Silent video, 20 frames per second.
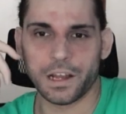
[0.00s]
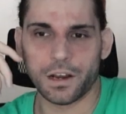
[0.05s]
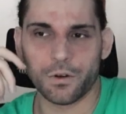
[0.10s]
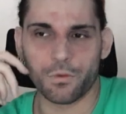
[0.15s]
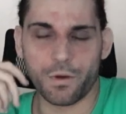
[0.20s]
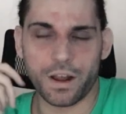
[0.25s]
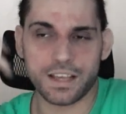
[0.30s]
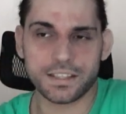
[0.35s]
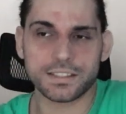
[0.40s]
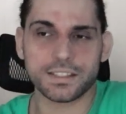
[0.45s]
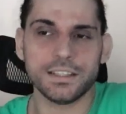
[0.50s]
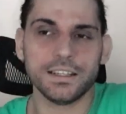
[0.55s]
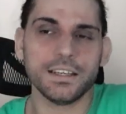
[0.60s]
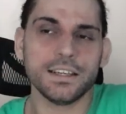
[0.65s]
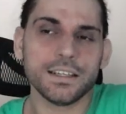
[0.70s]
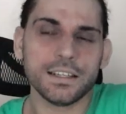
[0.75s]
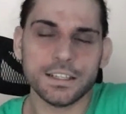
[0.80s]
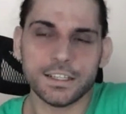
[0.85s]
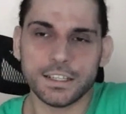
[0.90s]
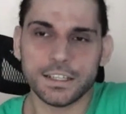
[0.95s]

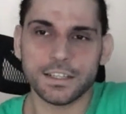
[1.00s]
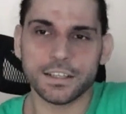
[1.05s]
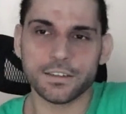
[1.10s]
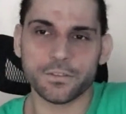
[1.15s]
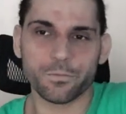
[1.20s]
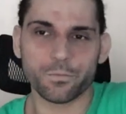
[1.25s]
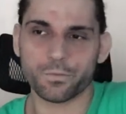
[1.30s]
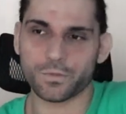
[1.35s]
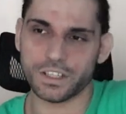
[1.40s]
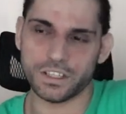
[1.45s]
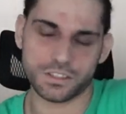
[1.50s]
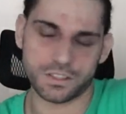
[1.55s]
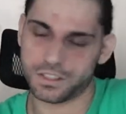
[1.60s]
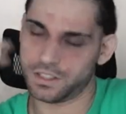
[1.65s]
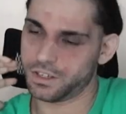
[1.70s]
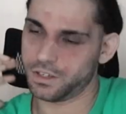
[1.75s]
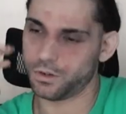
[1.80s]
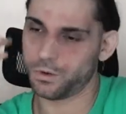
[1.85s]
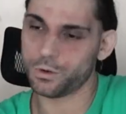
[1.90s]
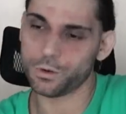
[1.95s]
wrestling is
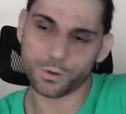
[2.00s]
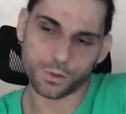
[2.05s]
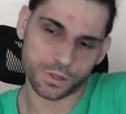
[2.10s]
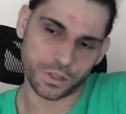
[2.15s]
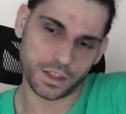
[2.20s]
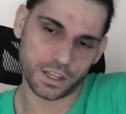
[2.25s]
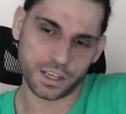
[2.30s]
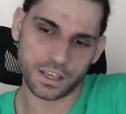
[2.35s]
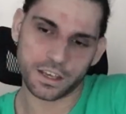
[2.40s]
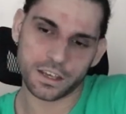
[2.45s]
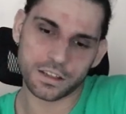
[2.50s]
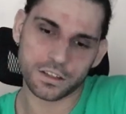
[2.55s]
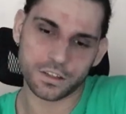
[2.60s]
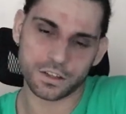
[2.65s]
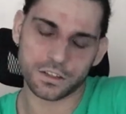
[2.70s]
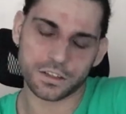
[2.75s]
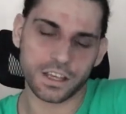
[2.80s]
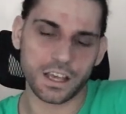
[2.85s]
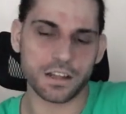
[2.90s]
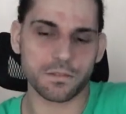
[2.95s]
a cool thing,
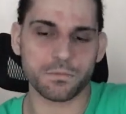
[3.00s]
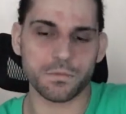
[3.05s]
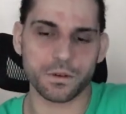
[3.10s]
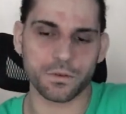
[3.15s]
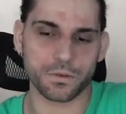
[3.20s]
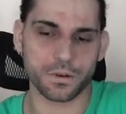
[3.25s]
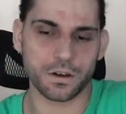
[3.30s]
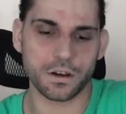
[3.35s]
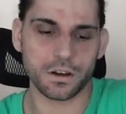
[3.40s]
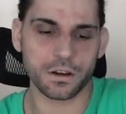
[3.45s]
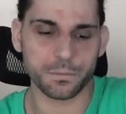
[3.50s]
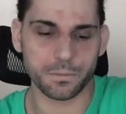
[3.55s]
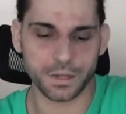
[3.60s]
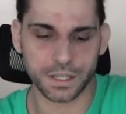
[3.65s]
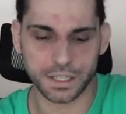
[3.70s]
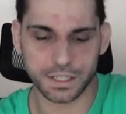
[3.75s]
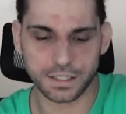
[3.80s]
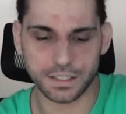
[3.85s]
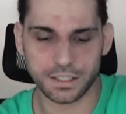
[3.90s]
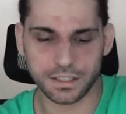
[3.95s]
don't get me wrong,
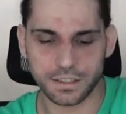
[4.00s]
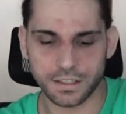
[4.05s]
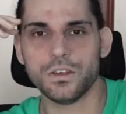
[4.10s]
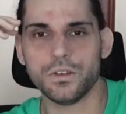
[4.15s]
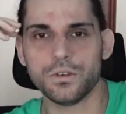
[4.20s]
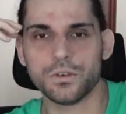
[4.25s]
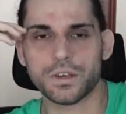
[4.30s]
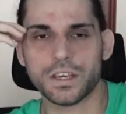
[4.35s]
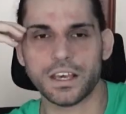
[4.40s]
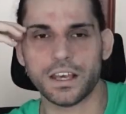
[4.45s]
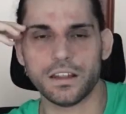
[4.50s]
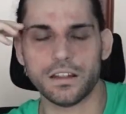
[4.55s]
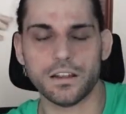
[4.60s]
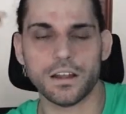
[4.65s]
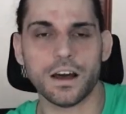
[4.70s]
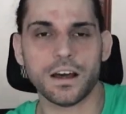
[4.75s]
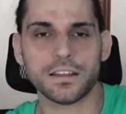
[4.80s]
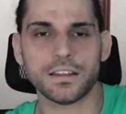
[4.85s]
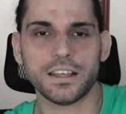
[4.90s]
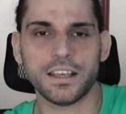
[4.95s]
but you
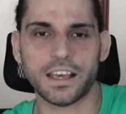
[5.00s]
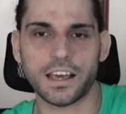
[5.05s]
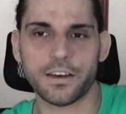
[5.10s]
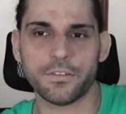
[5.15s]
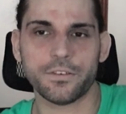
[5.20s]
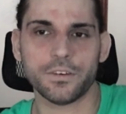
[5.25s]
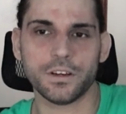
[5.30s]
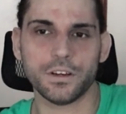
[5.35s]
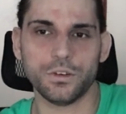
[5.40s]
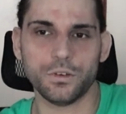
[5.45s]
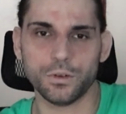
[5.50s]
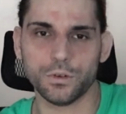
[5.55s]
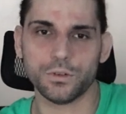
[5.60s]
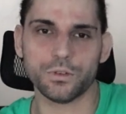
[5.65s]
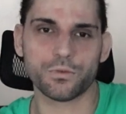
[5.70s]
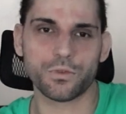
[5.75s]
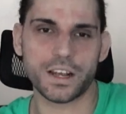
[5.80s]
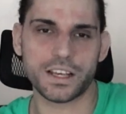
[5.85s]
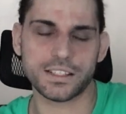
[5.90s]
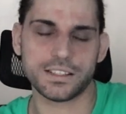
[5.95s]
cannot have a good
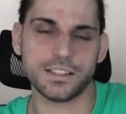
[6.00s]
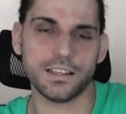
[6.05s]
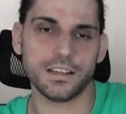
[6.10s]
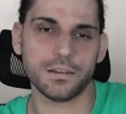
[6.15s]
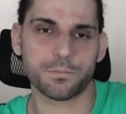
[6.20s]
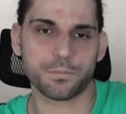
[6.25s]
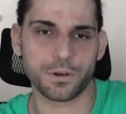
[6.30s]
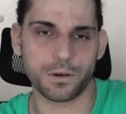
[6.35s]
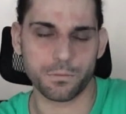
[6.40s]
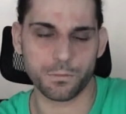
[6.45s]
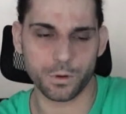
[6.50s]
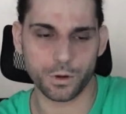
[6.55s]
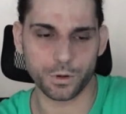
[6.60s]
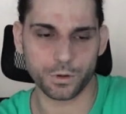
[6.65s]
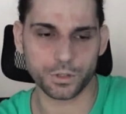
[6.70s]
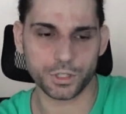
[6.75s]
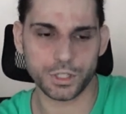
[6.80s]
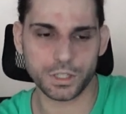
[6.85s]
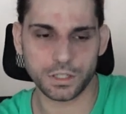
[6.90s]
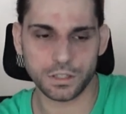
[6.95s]
wrestling
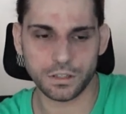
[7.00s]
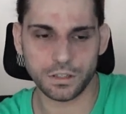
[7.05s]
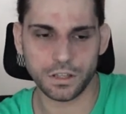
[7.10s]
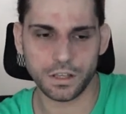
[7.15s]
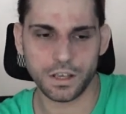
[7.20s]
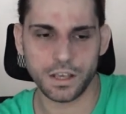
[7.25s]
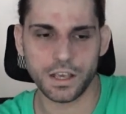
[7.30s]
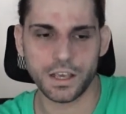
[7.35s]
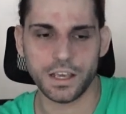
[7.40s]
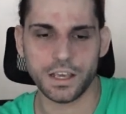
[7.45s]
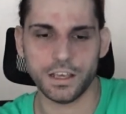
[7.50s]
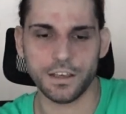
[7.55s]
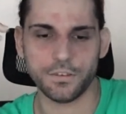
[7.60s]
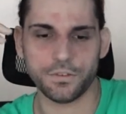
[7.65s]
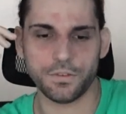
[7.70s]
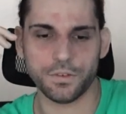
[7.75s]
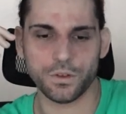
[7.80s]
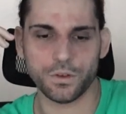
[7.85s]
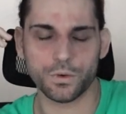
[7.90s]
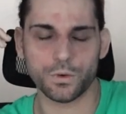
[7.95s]
promotion
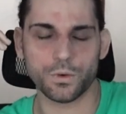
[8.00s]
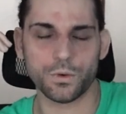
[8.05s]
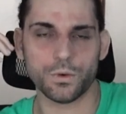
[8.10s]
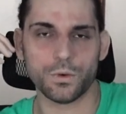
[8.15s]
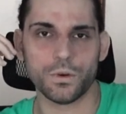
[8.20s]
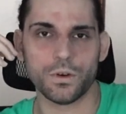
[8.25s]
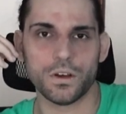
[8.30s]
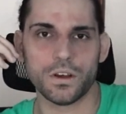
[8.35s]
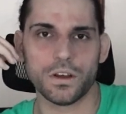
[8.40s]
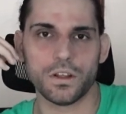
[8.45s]
if you